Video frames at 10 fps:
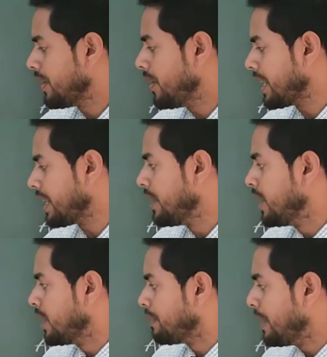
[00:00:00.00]
Okay,
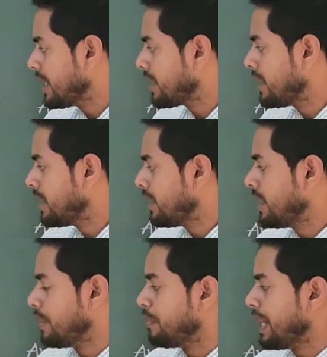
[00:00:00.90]
but
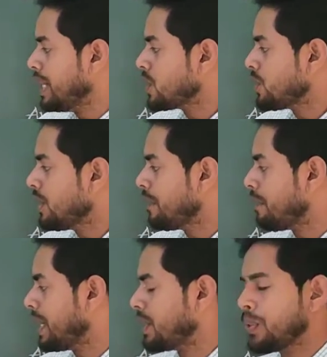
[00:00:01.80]
peninsular
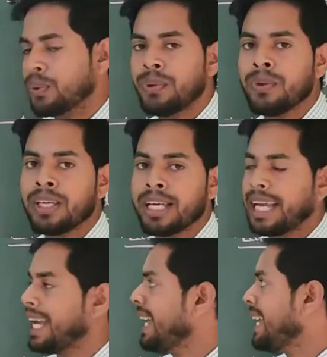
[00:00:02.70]
plateau
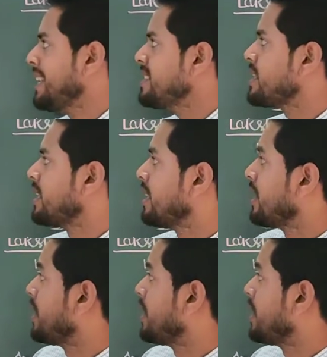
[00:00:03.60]
is